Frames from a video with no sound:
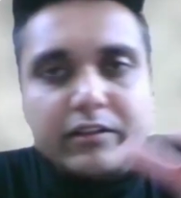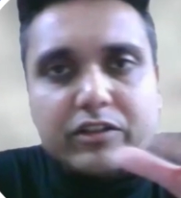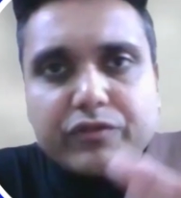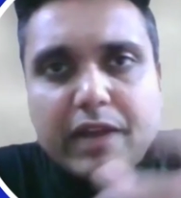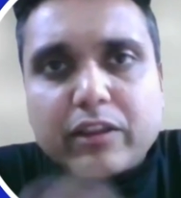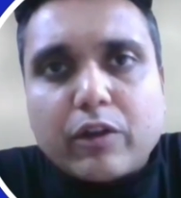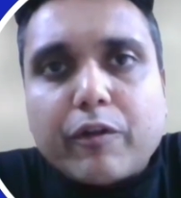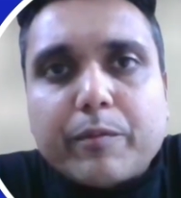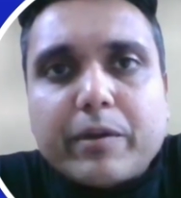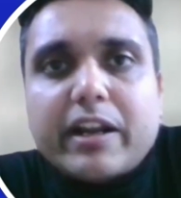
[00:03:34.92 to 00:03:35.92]
strength of
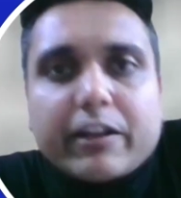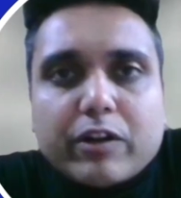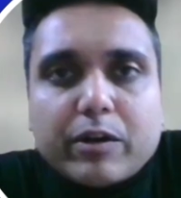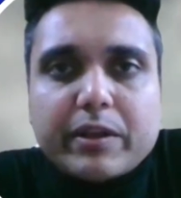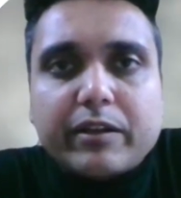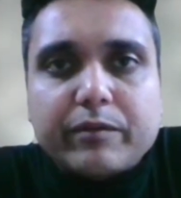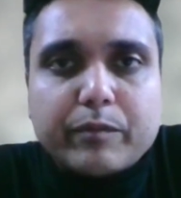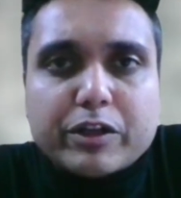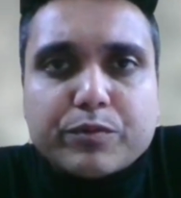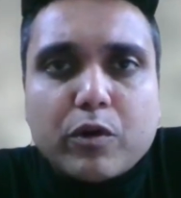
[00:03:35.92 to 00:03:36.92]
a building will be
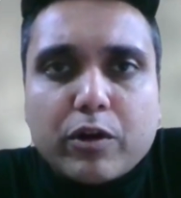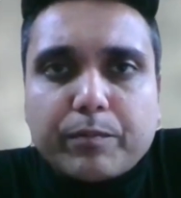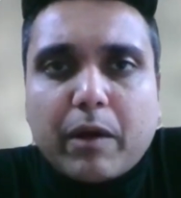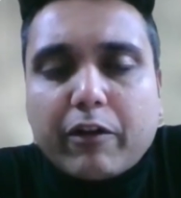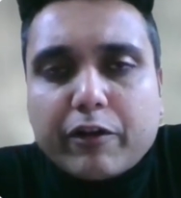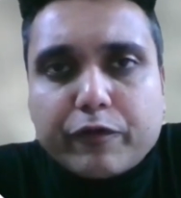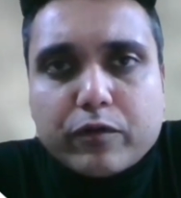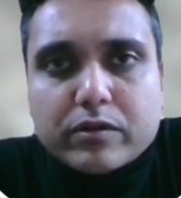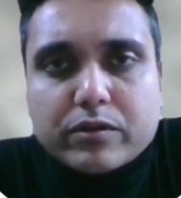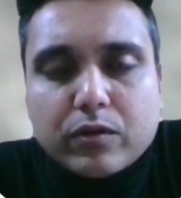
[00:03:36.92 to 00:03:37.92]
much more
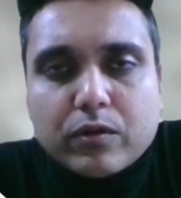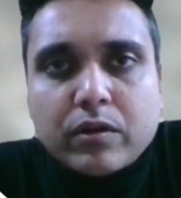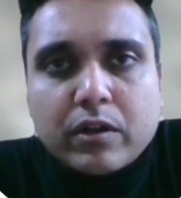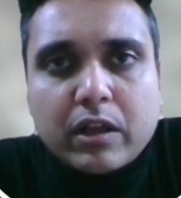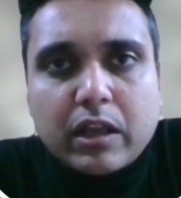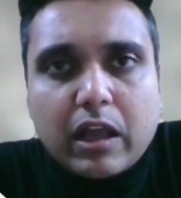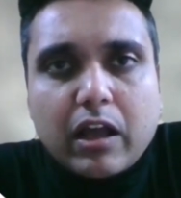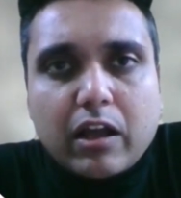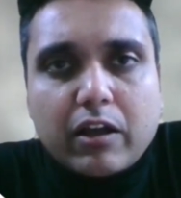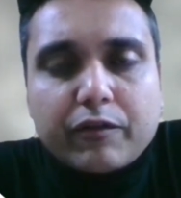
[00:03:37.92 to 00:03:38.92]
powerful. So
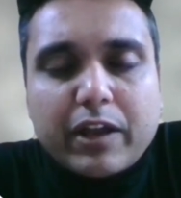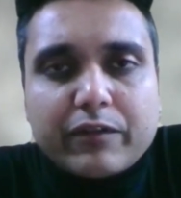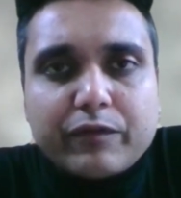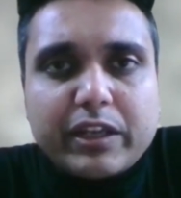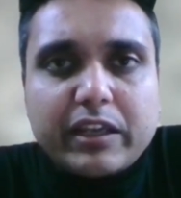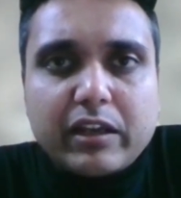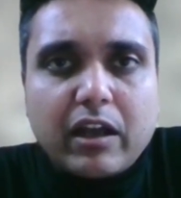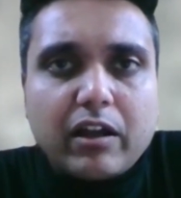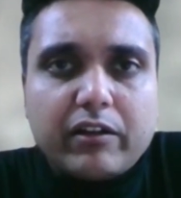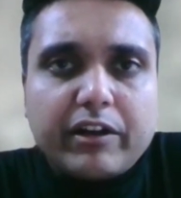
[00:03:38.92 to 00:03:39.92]
when we
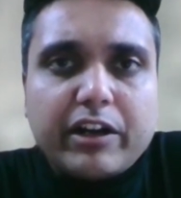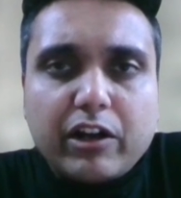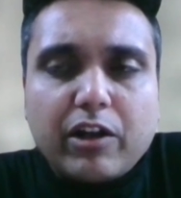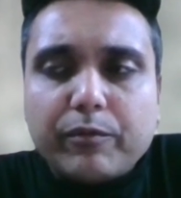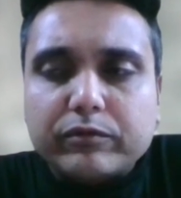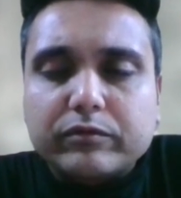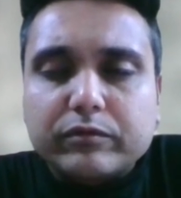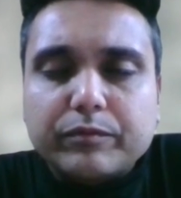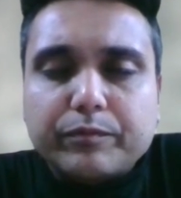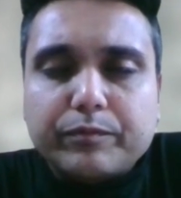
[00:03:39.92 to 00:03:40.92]
treat a
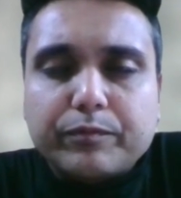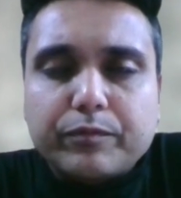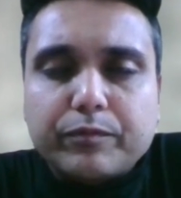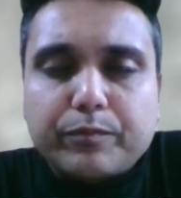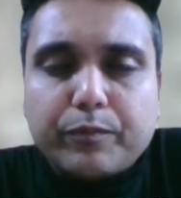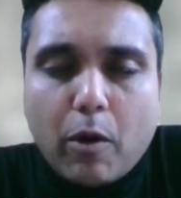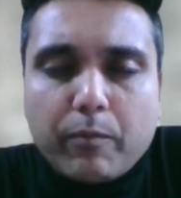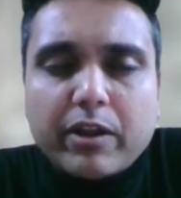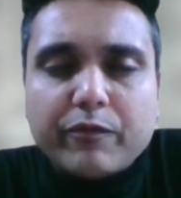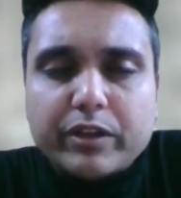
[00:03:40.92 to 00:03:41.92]

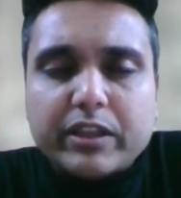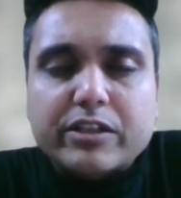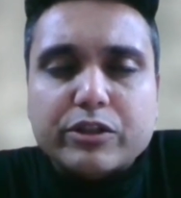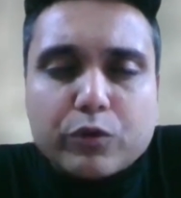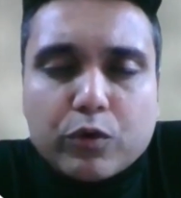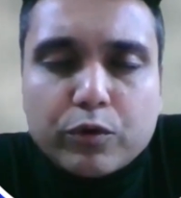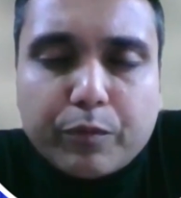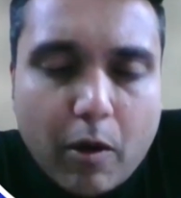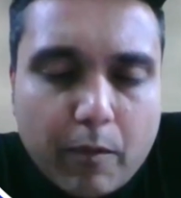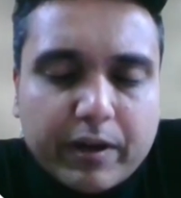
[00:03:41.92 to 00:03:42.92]
problem with its root
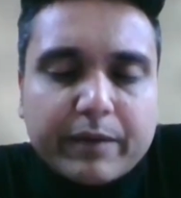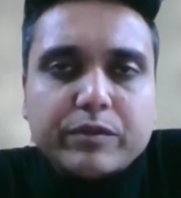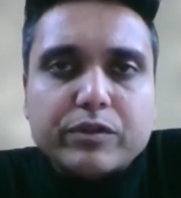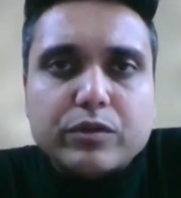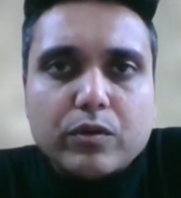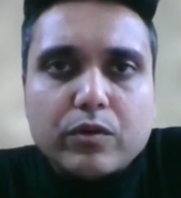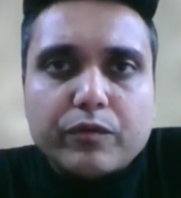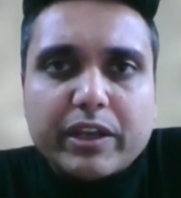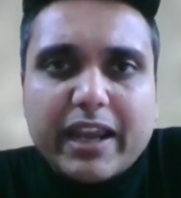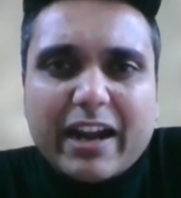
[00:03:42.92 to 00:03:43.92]
problem, so
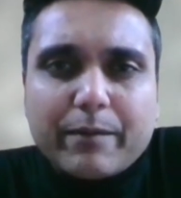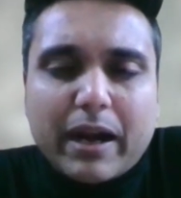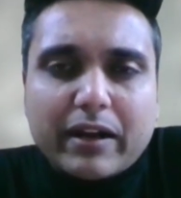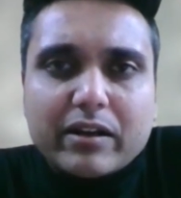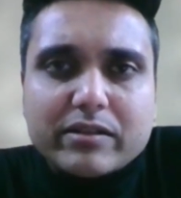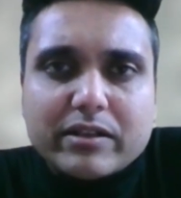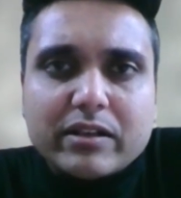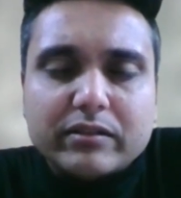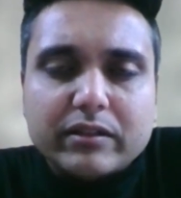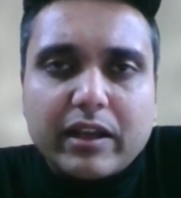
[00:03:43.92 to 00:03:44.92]
we get better
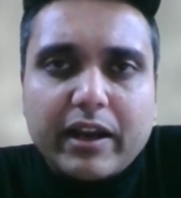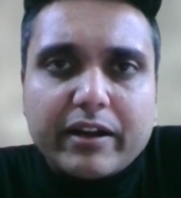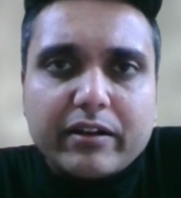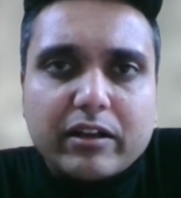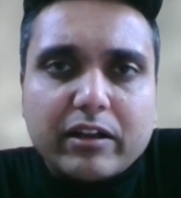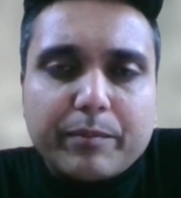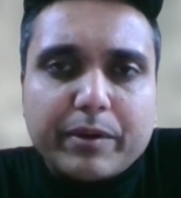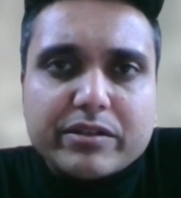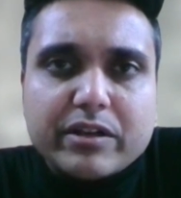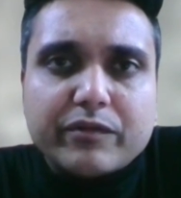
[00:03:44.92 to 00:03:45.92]
results, and
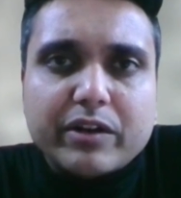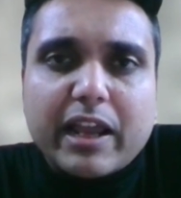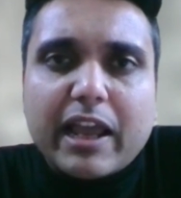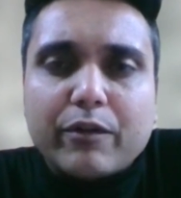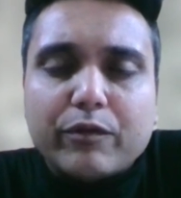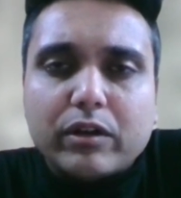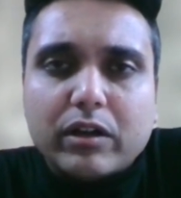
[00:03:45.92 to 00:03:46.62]
patient will have